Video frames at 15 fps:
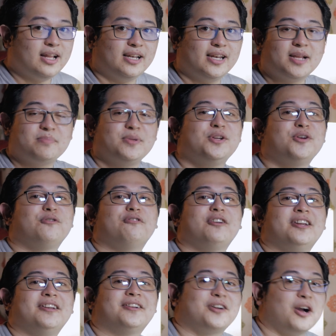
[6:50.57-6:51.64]
let me know
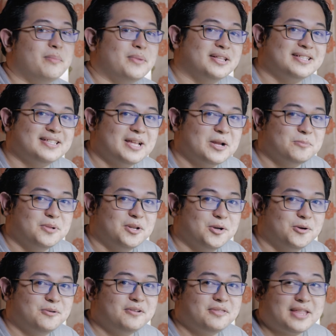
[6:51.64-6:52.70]
in the comments down below.